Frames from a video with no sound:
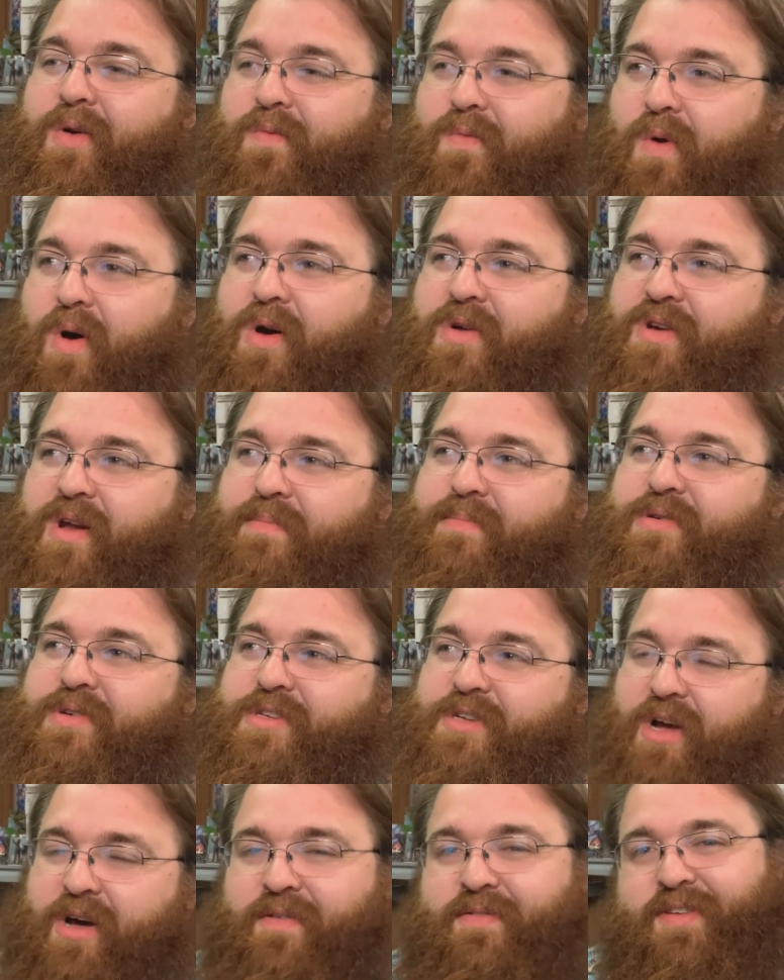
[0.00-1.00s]
raw
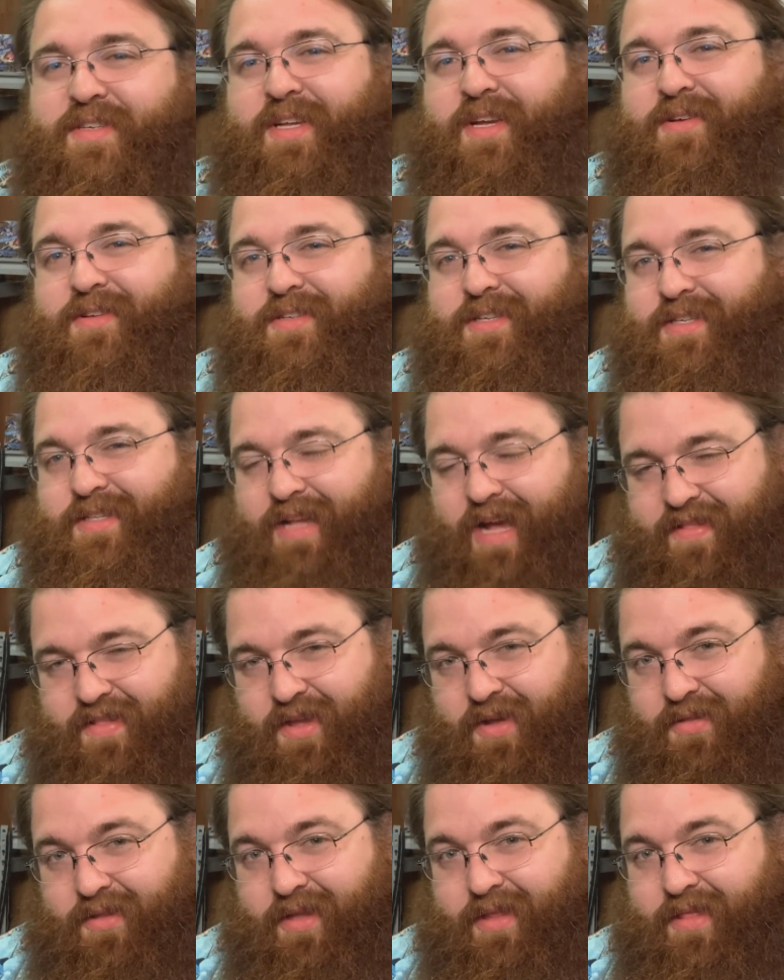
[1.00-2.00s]
numbers of sales is not
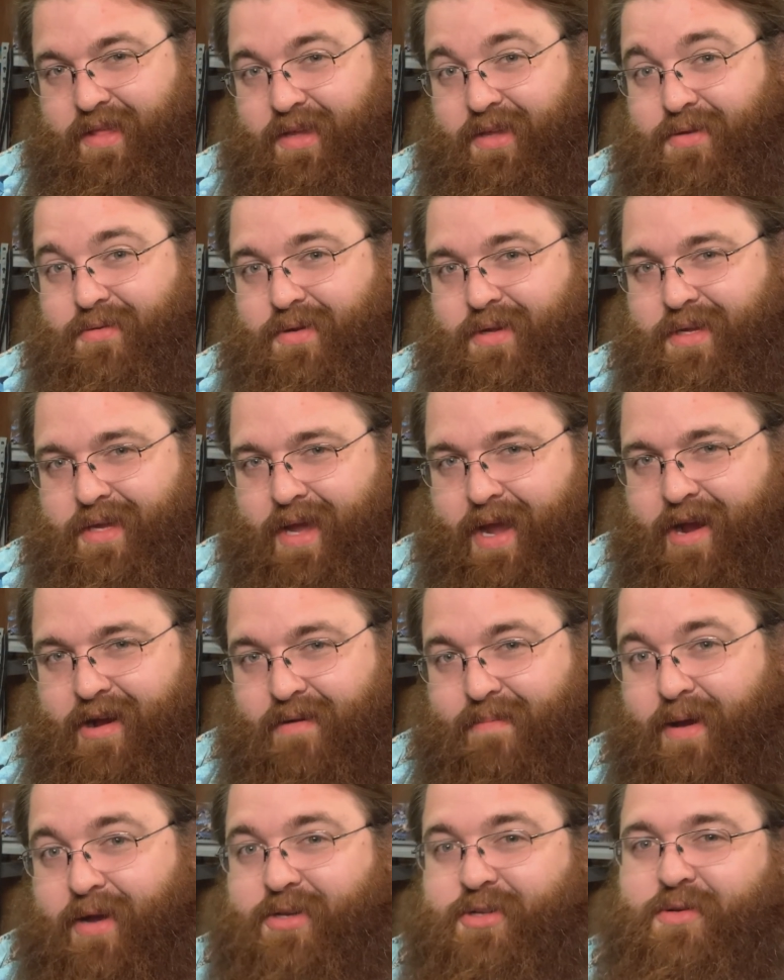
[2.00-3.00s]
the only thing you
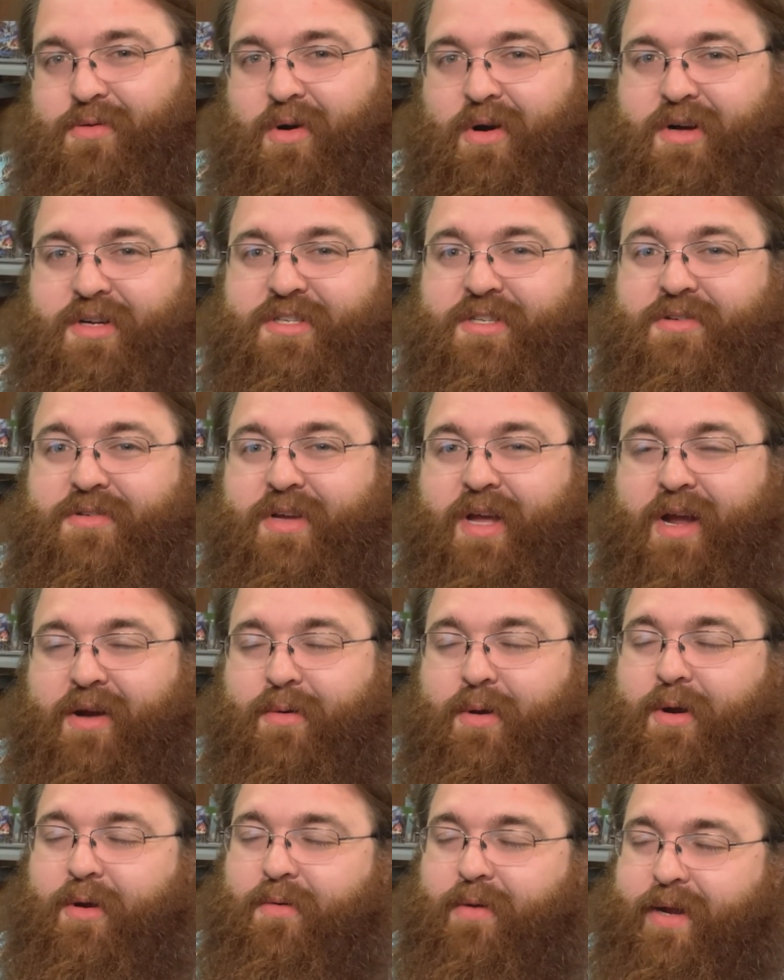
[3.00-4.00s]
care about. You also
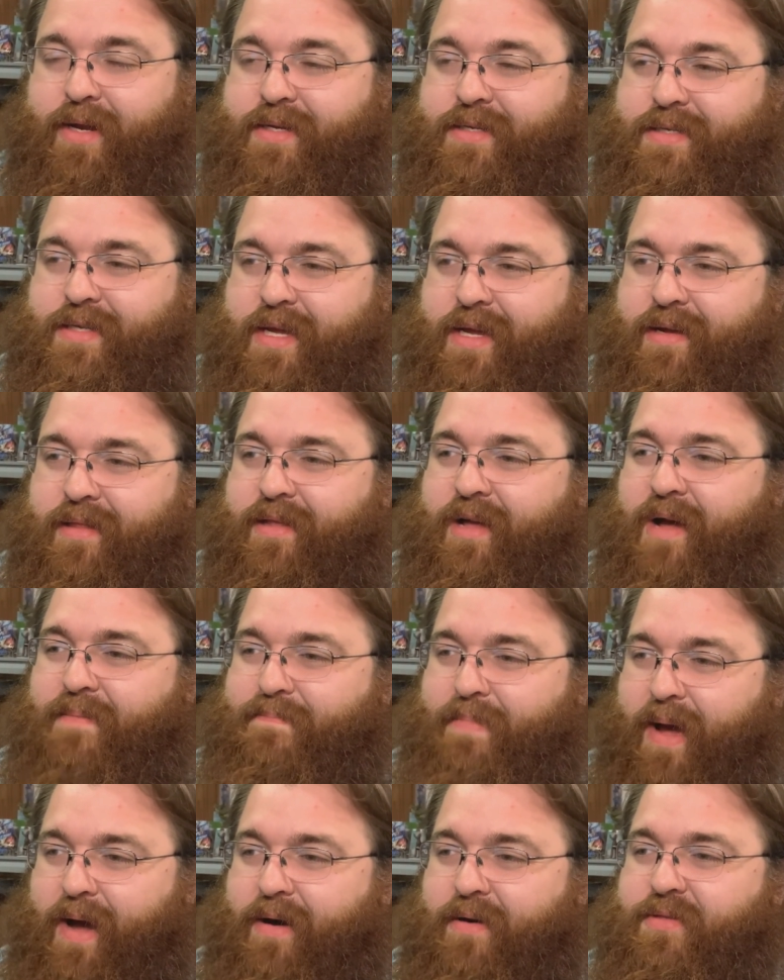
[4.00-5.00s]
care a great deal
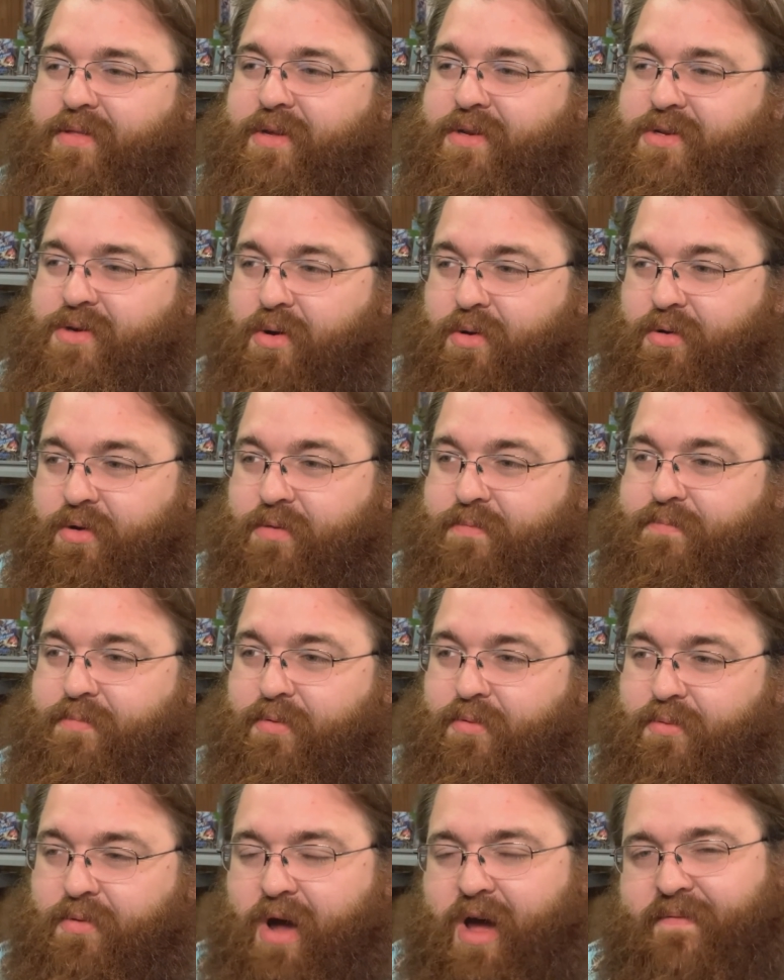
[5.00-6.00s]
about the total
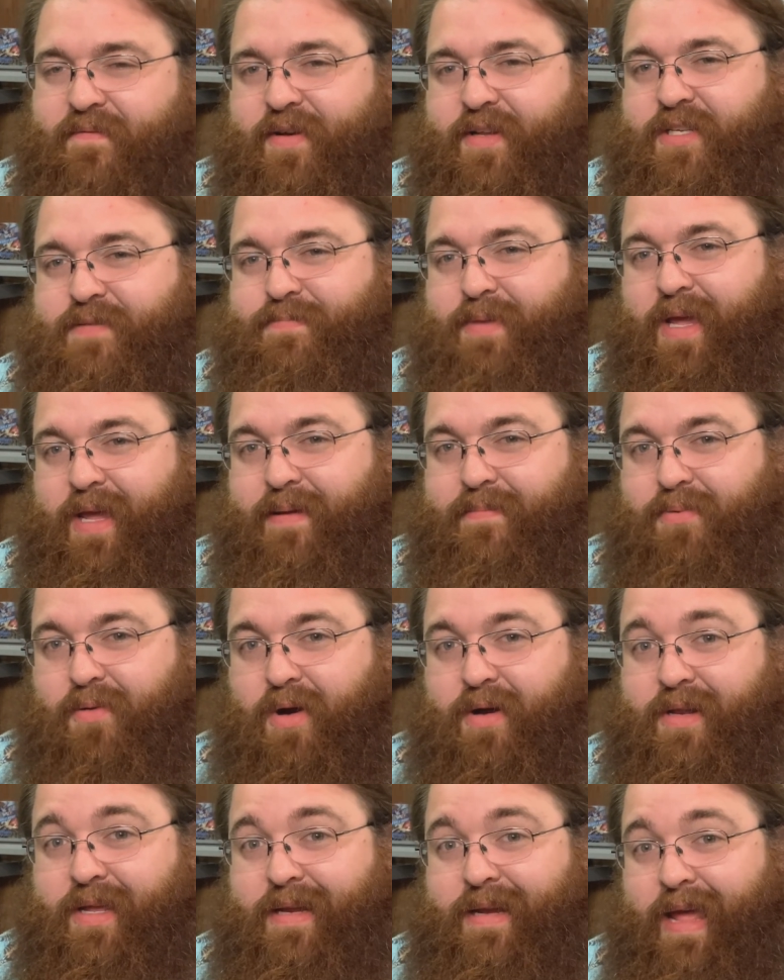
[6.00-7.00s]
profits being
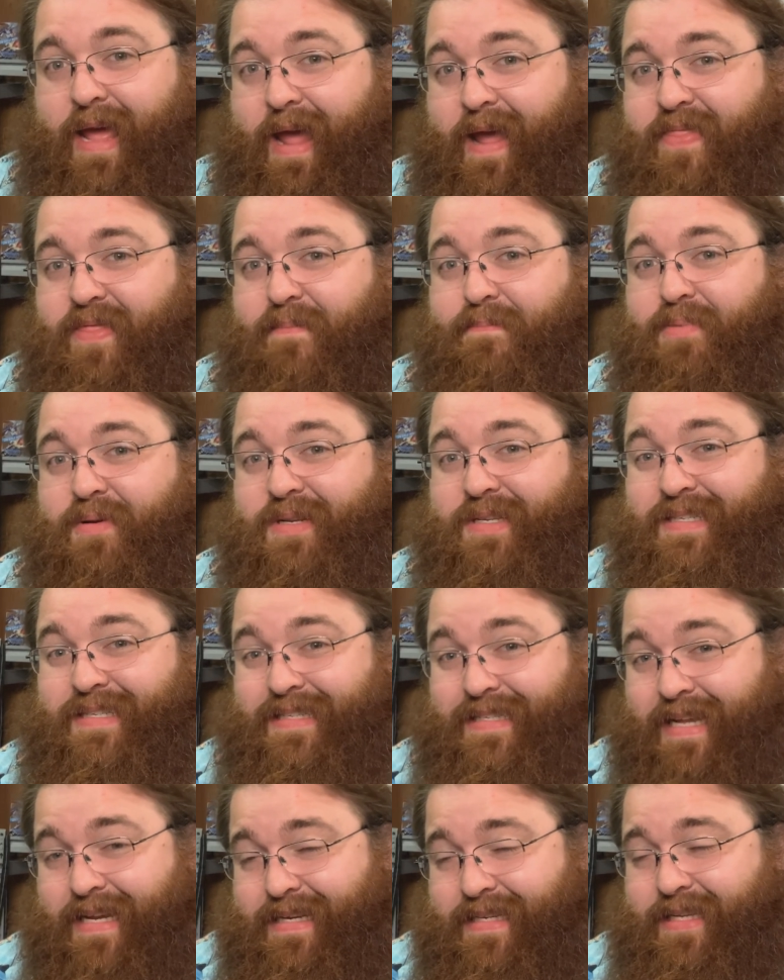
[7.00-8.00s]
brought in and the
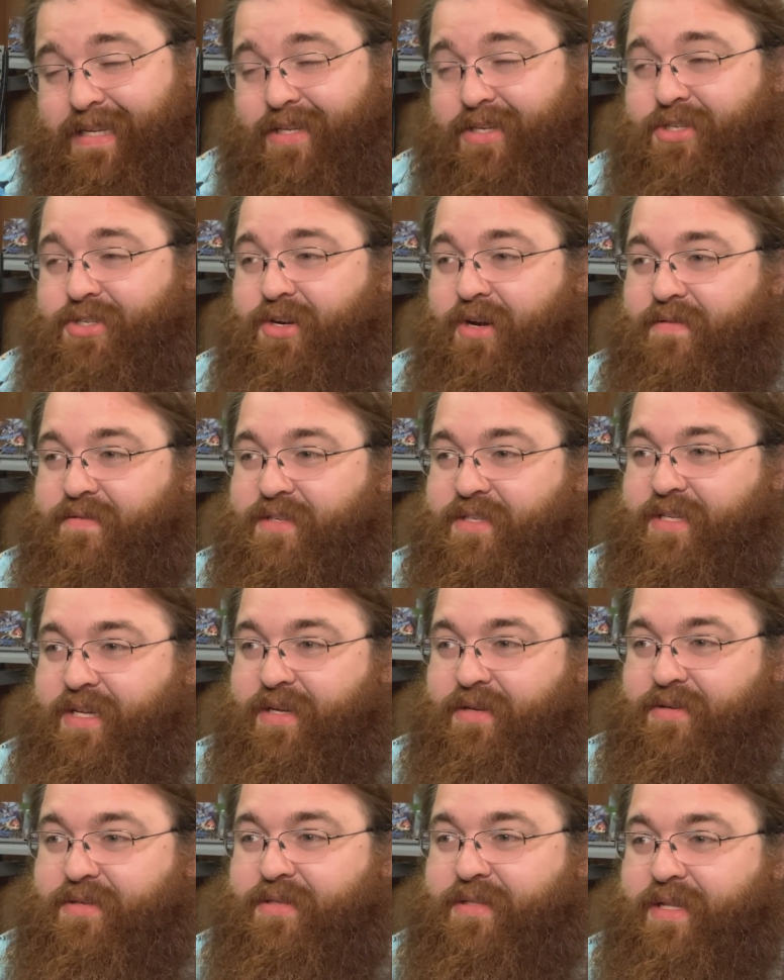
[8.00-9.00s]
percentage of
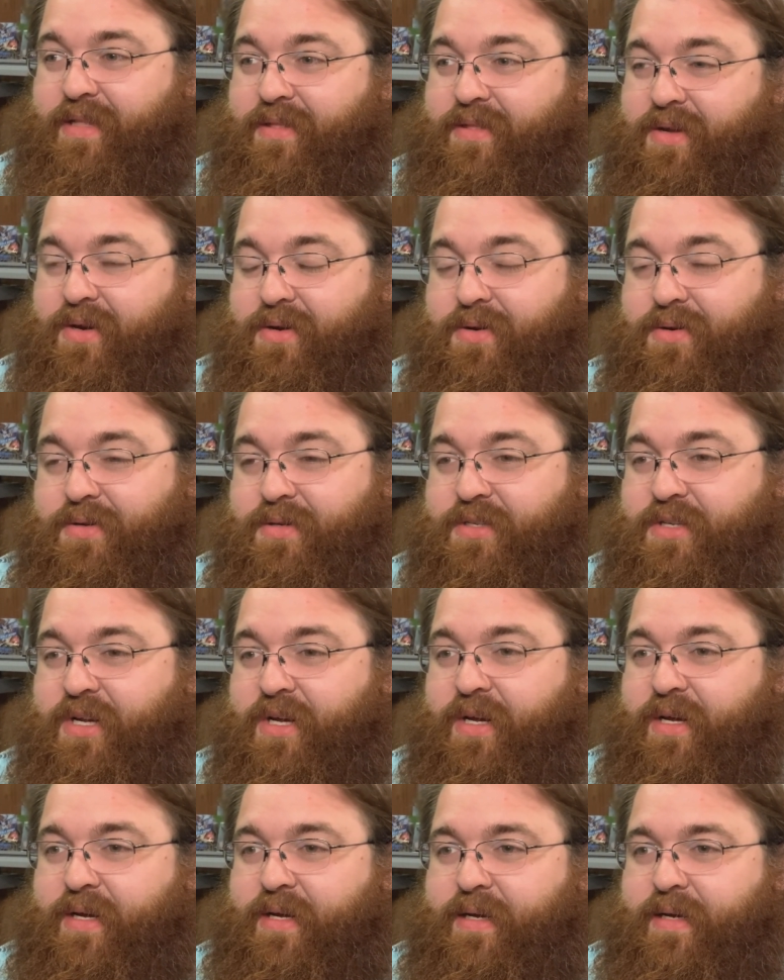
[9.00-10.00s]
sales that those
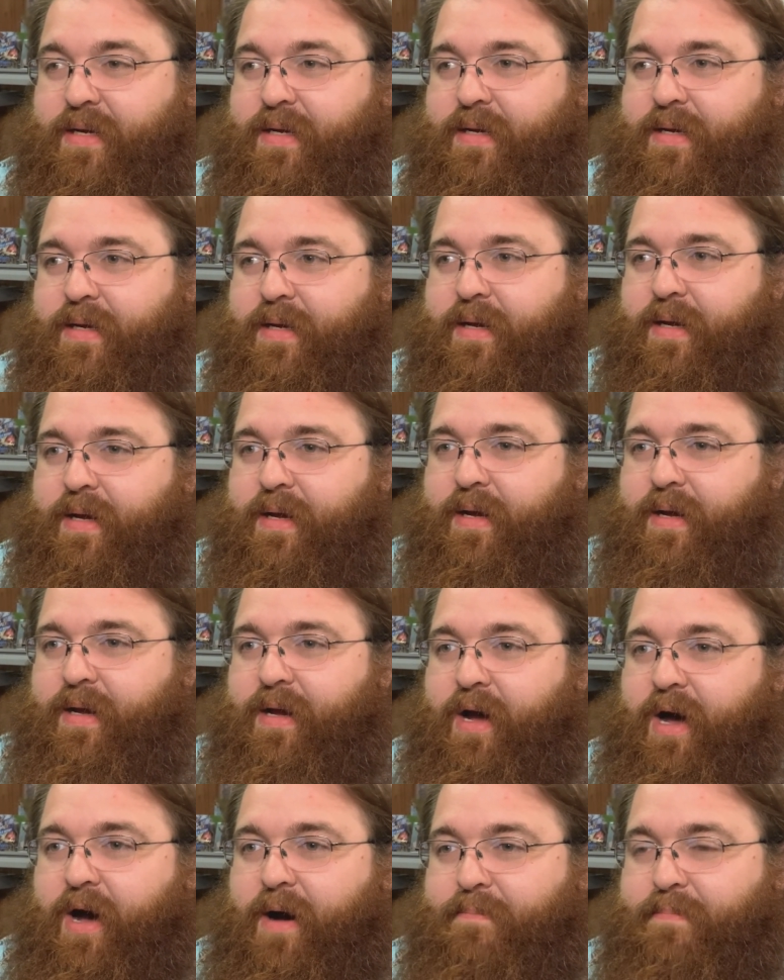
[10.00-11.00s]

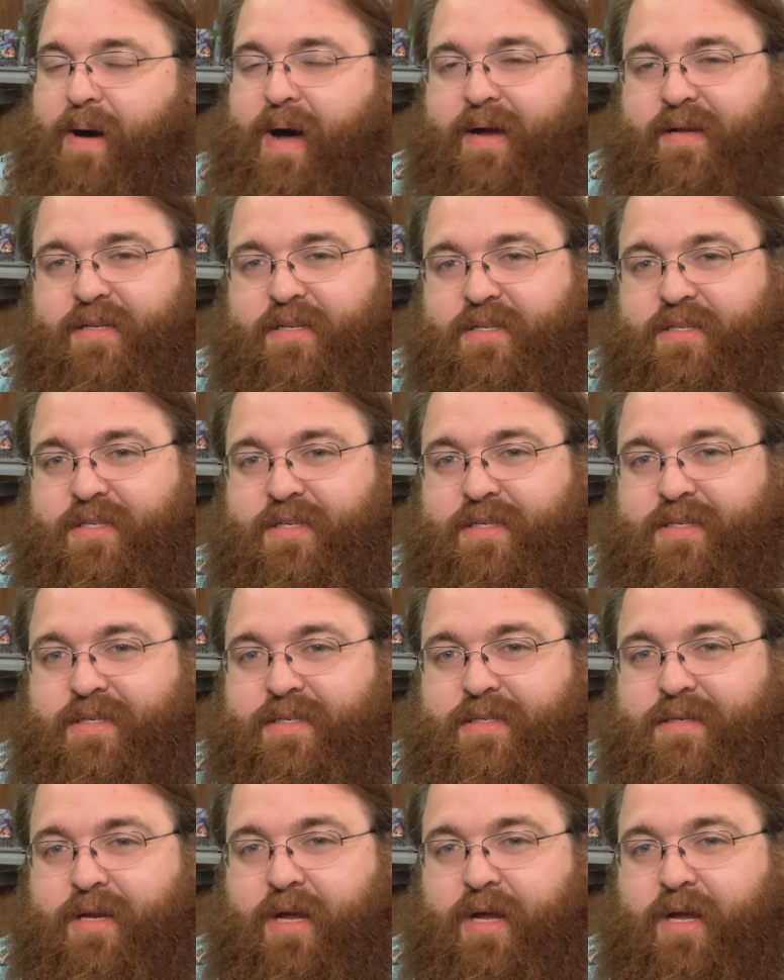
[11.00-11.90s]
boxes can